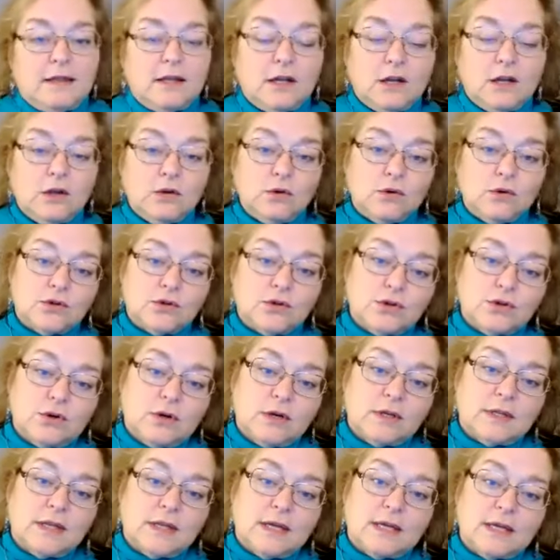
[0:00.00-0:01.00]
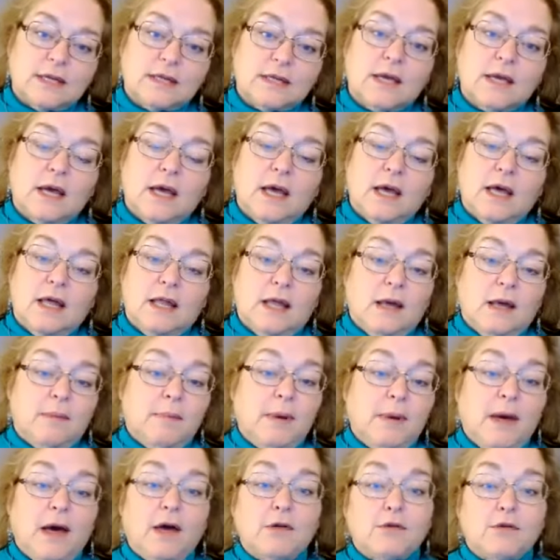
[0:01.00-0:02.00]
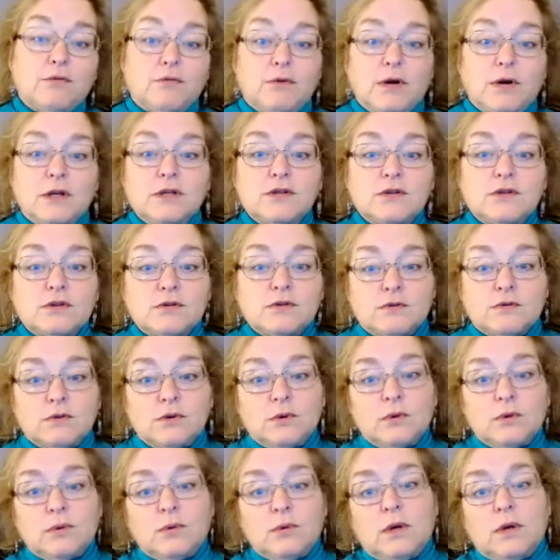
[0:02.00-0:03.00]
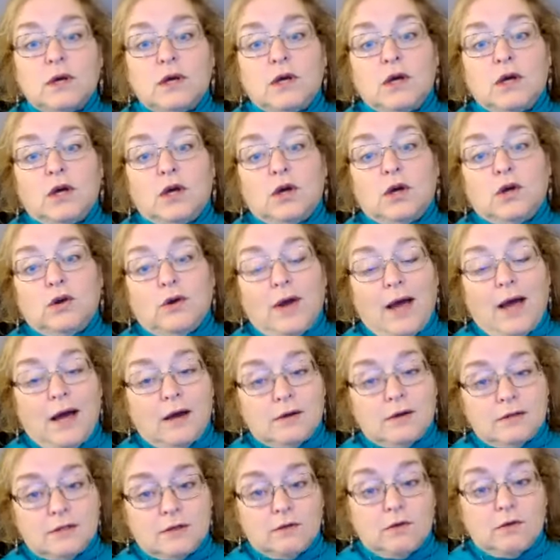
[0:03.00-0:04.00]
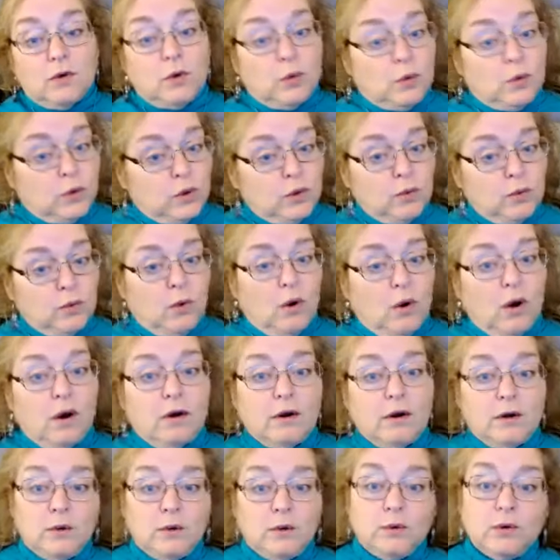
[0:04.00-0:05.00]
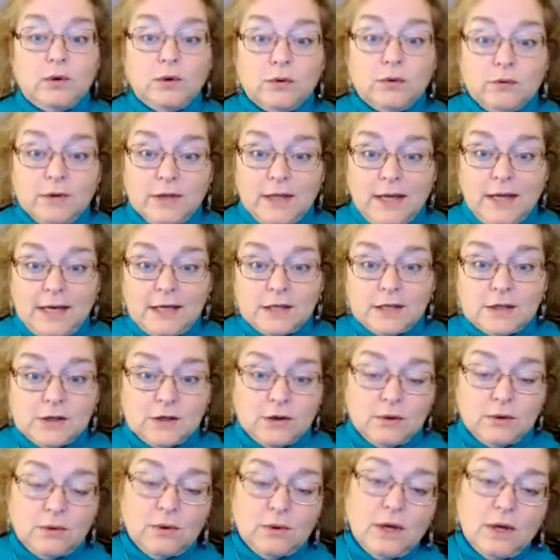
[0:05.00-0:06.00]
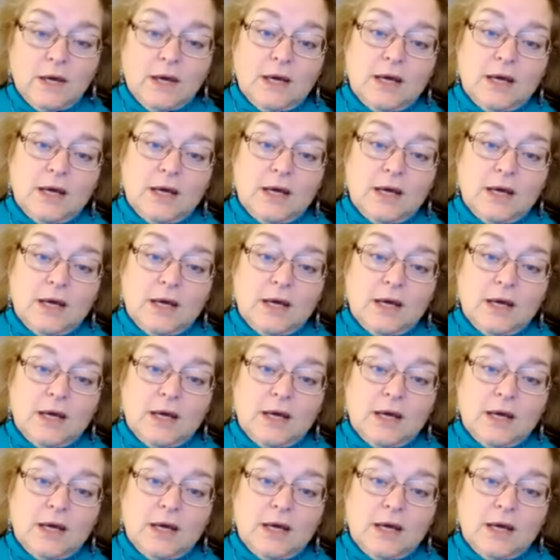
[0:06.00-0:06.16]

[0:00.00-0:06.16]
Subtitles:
And in your chart, that path runs through your house of who you are and who you relate to.